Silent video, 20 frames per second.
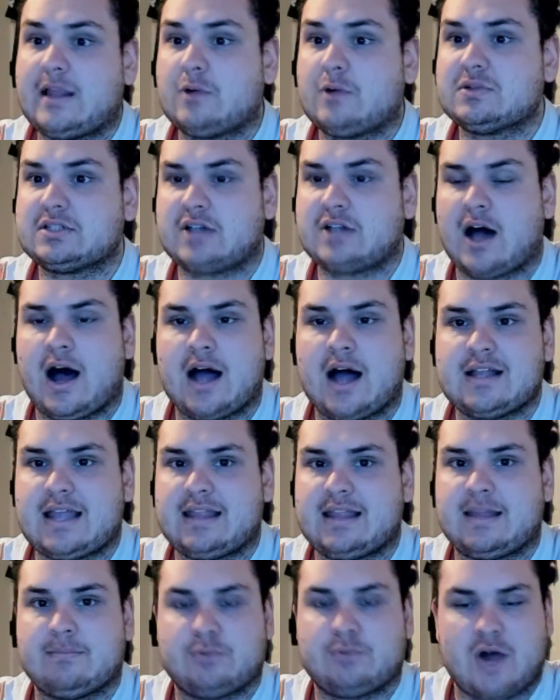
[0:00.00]
caught
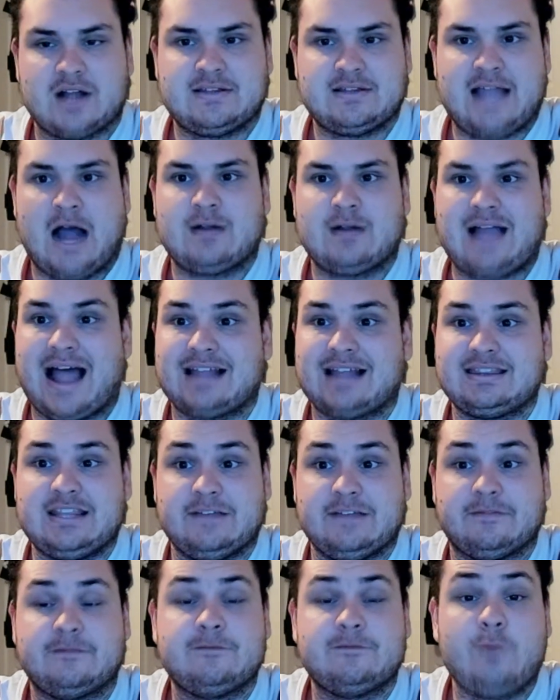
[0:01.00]
and then brought down at the
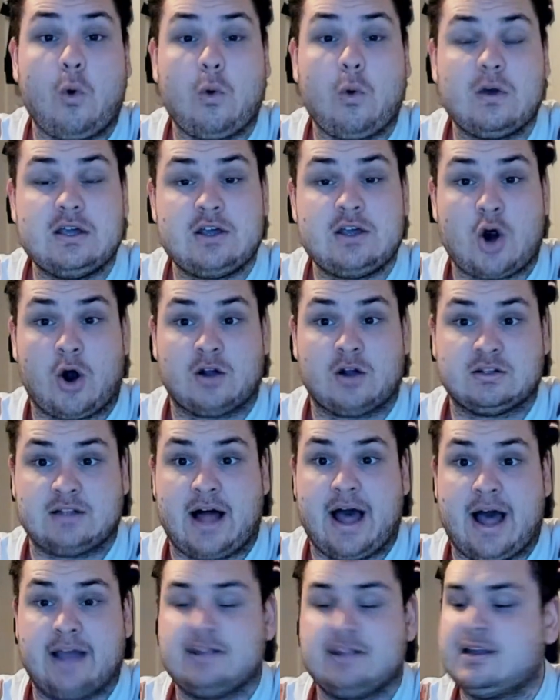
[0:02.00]
4-yard
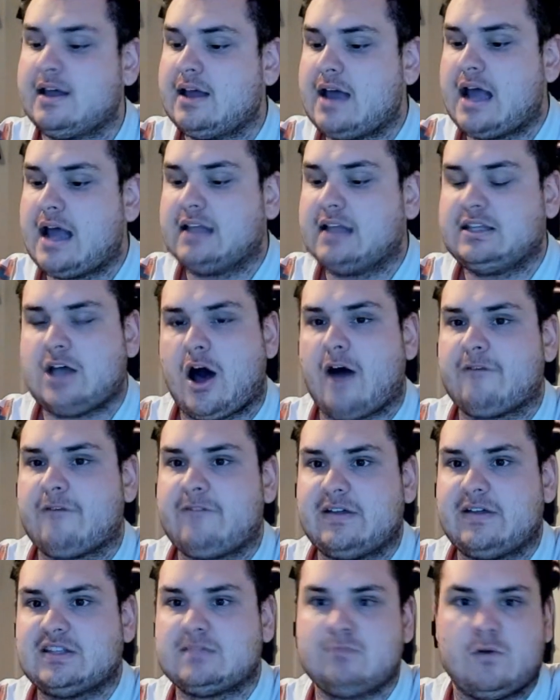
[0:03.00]
line. The
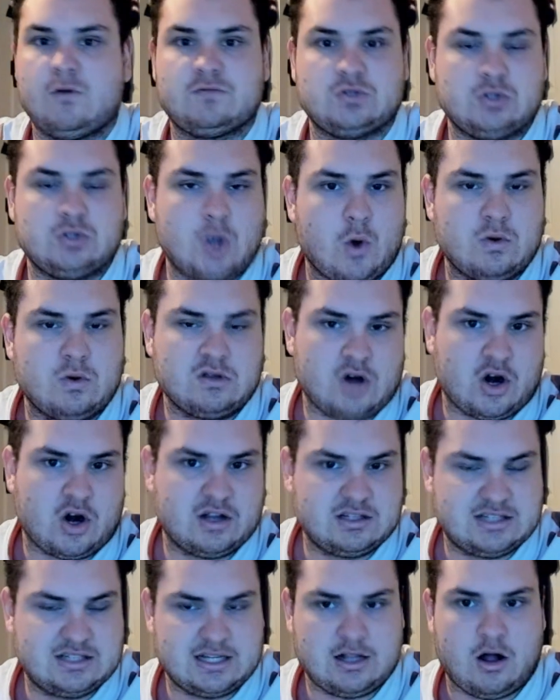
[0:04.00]
offense moves no
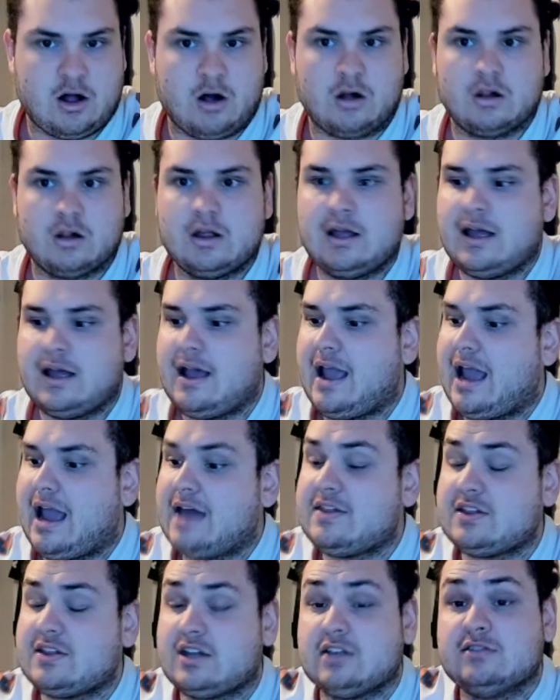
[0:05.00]
yards at all.
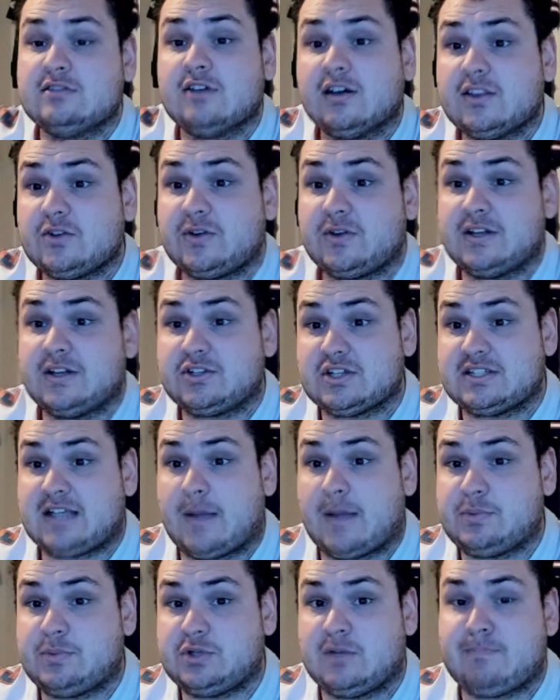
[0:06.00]
And then another
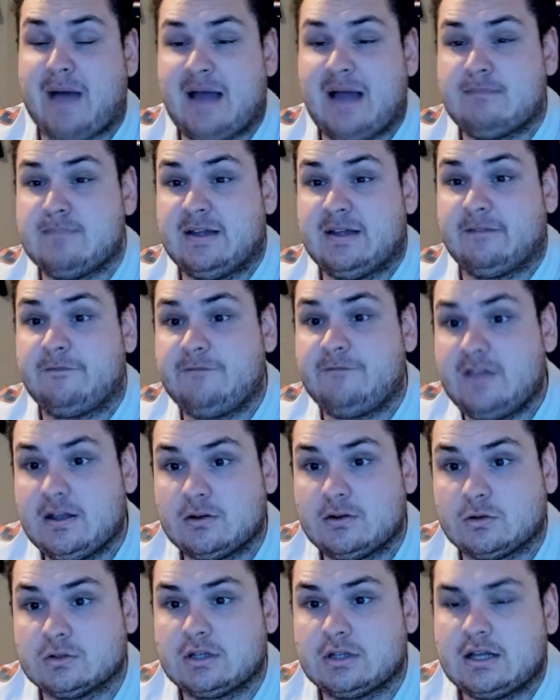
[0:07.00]
interception by
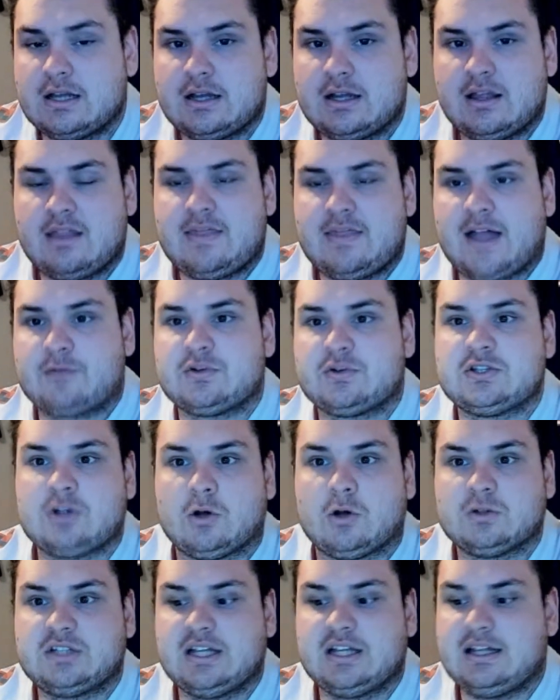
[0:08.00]
midfield that
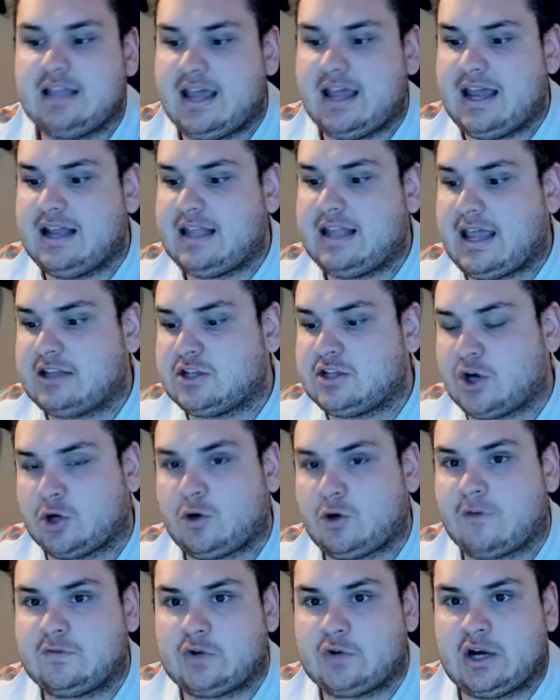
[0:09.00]
resulted in a
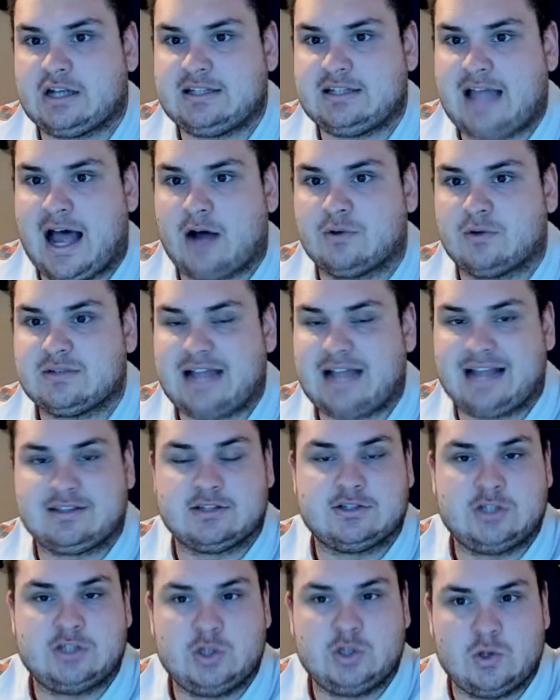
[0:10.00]
turnover on downs at the
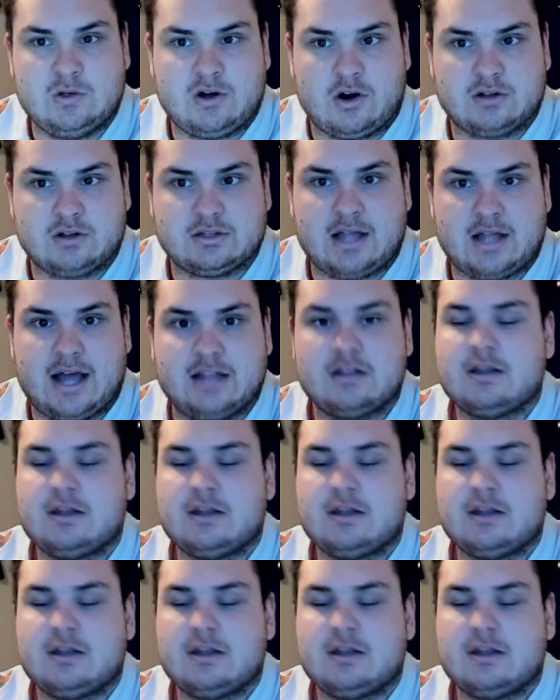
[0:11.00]
2-yard line.